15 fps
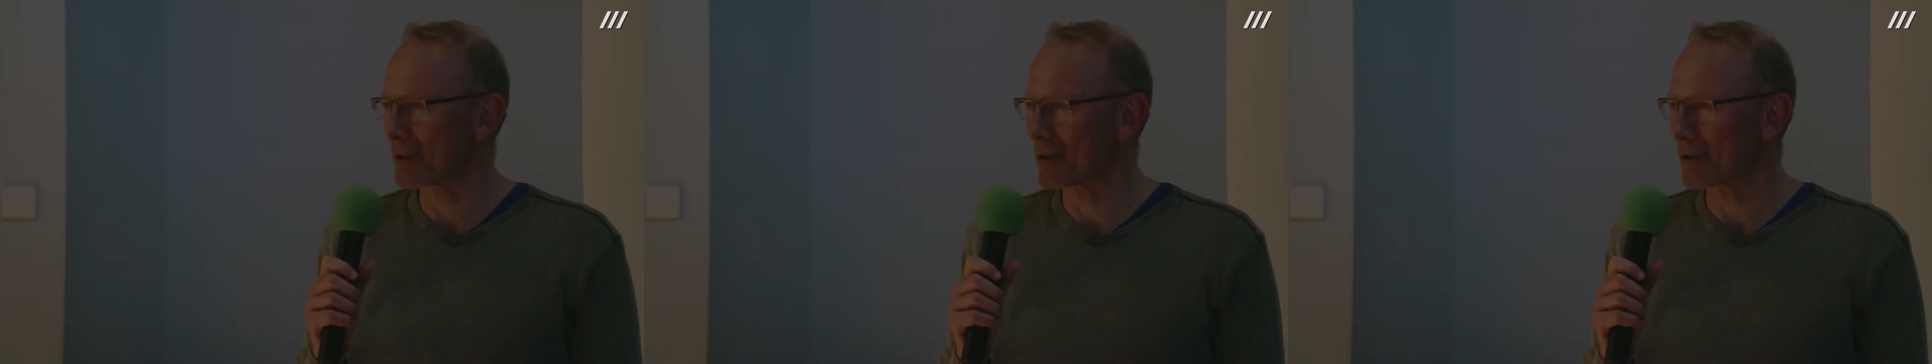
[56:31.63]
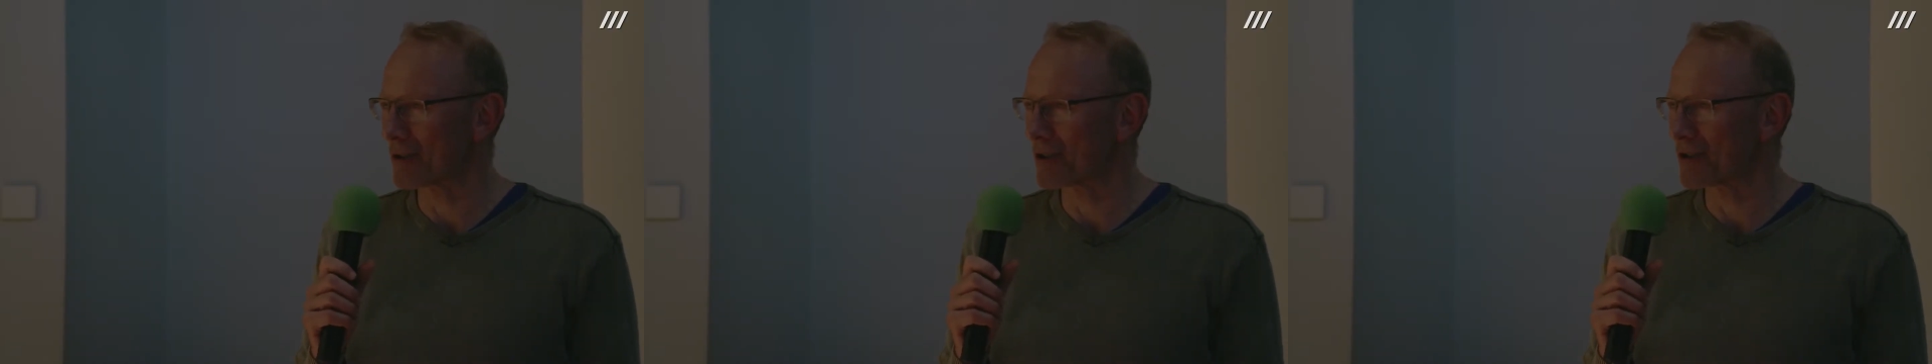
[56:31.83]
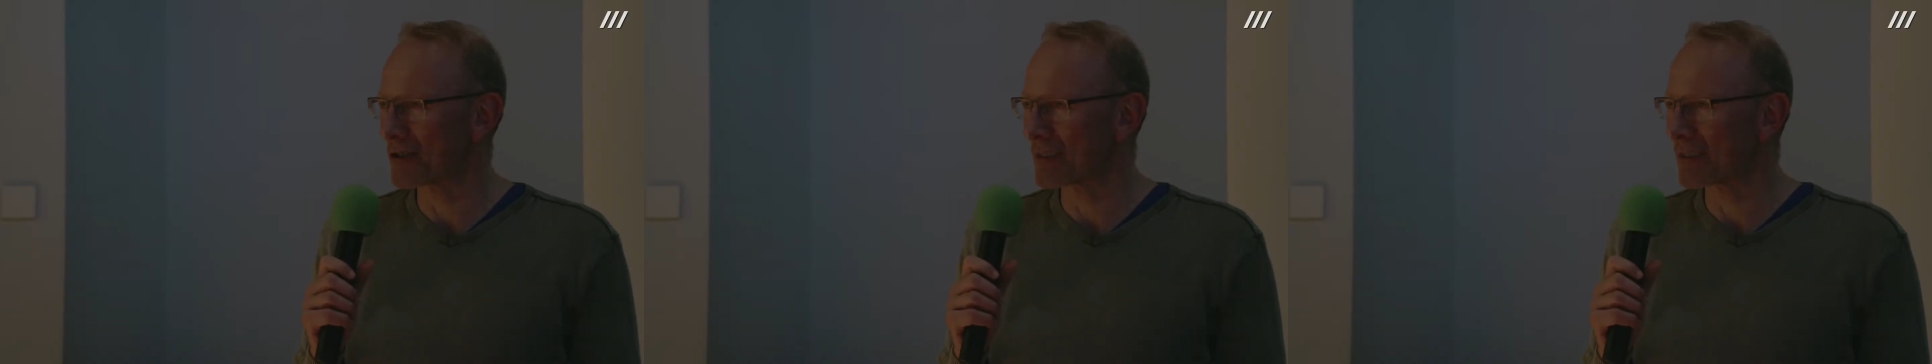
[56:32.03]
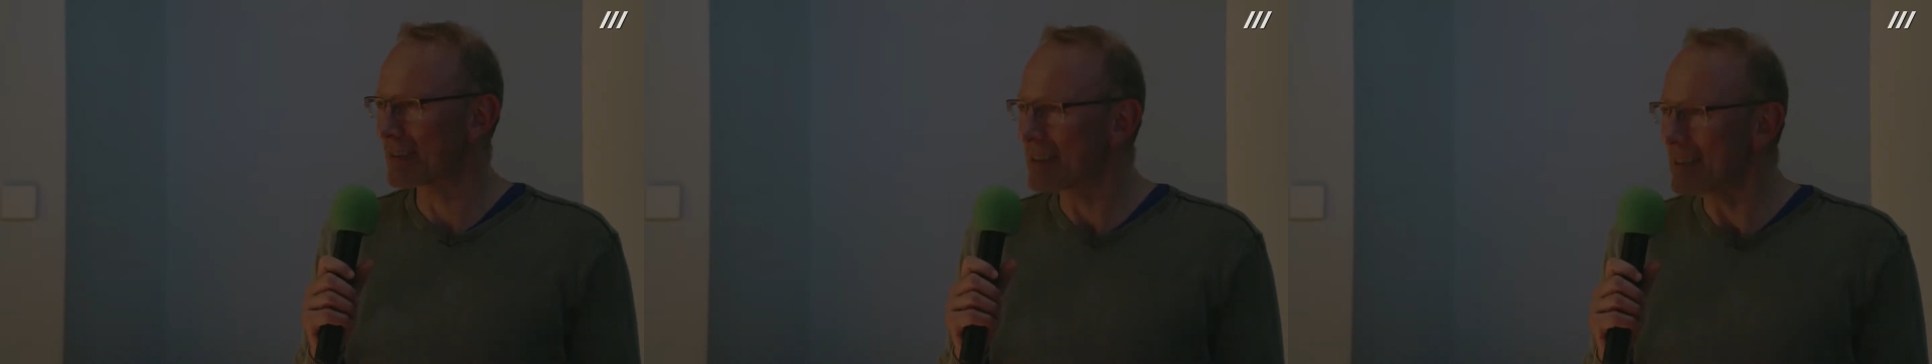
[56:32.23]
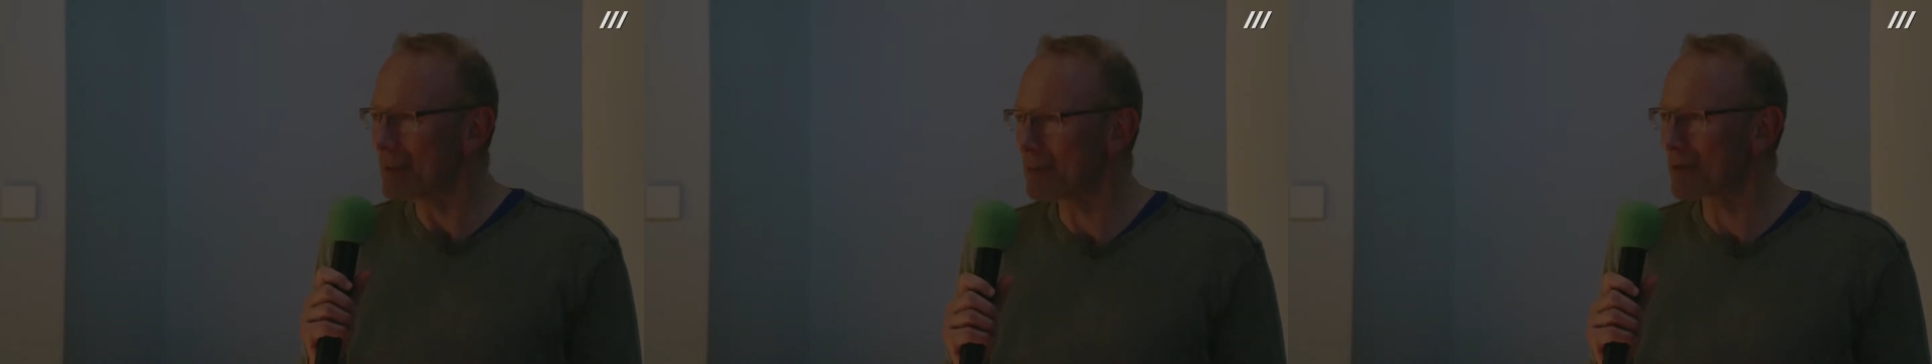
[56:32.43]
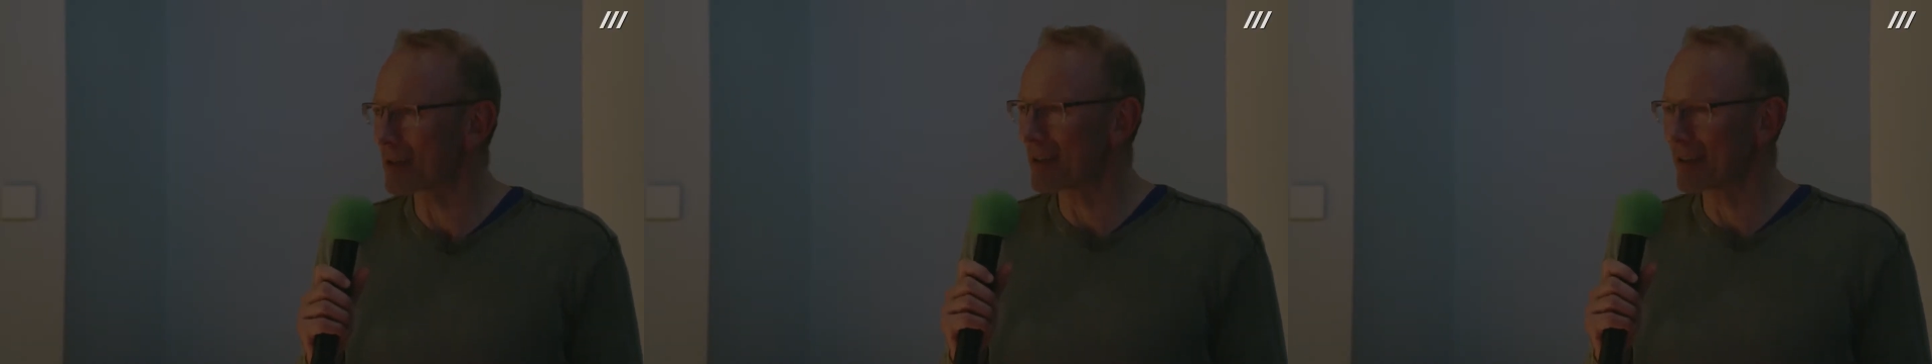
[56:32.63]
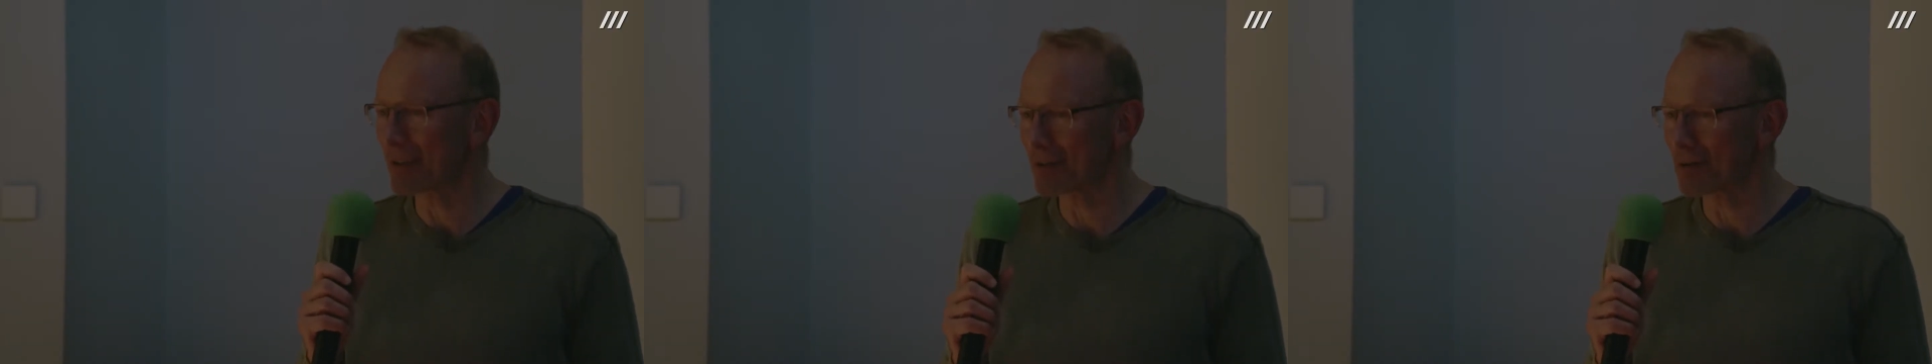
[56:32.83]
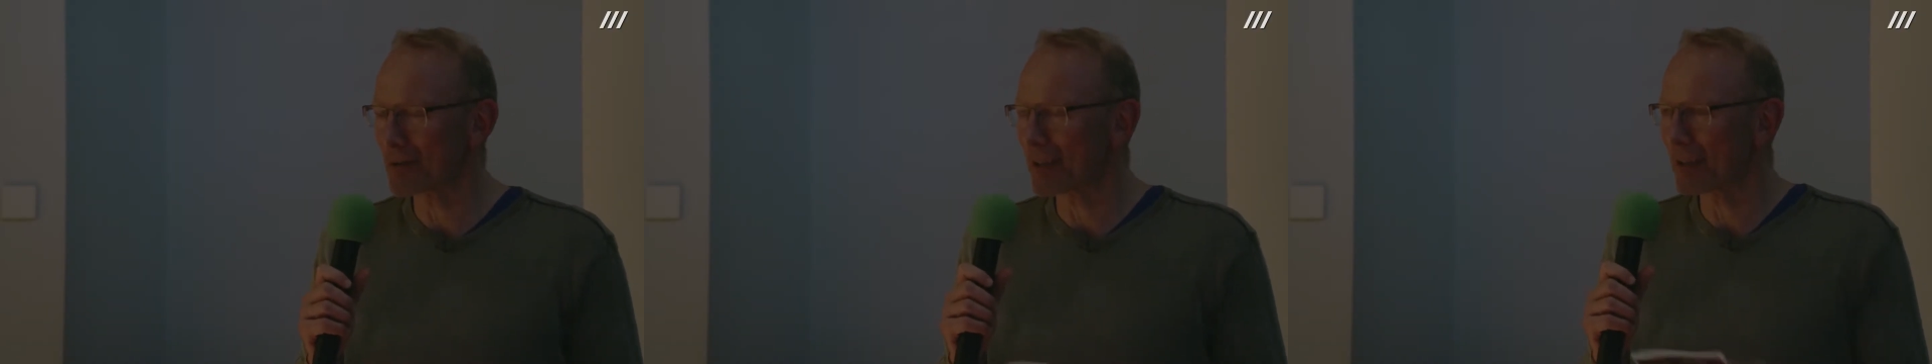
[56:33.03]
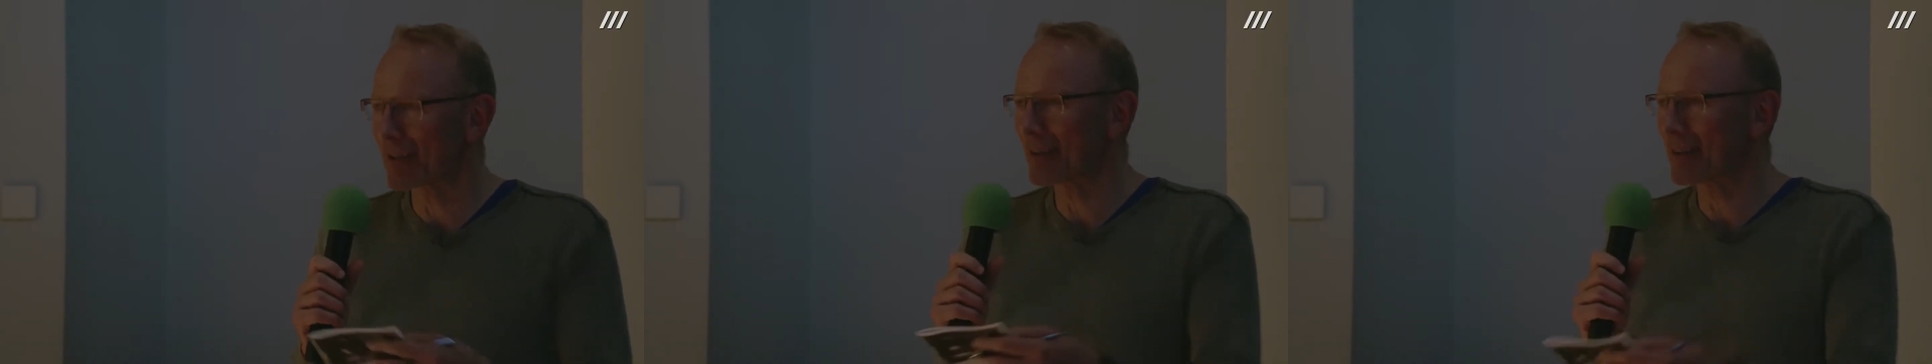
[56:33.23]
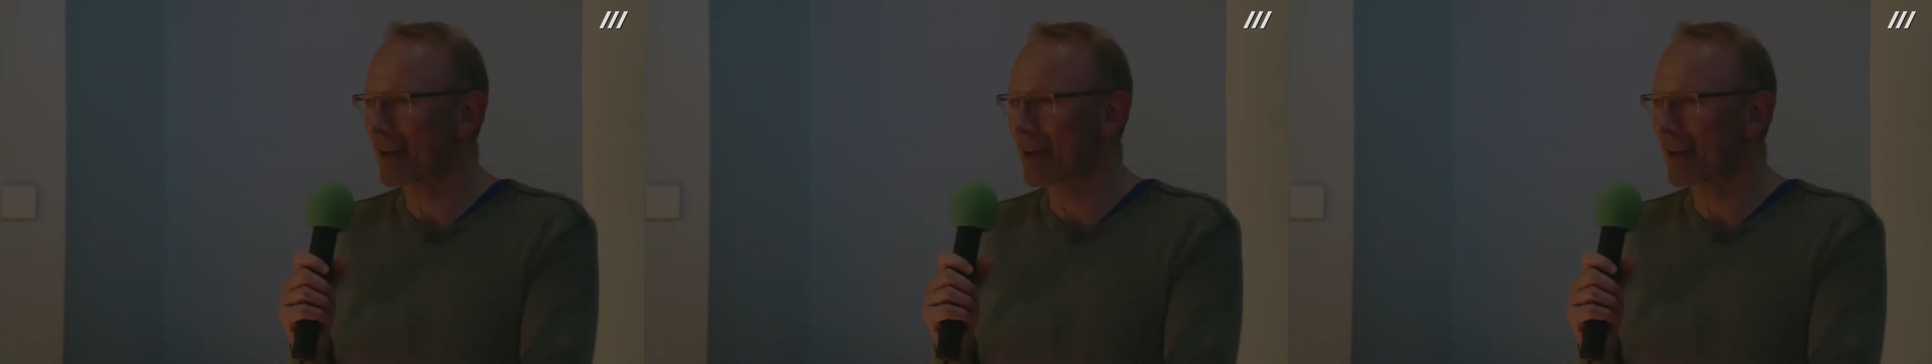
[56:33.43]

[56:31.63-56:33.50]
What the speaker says: missed a little bit in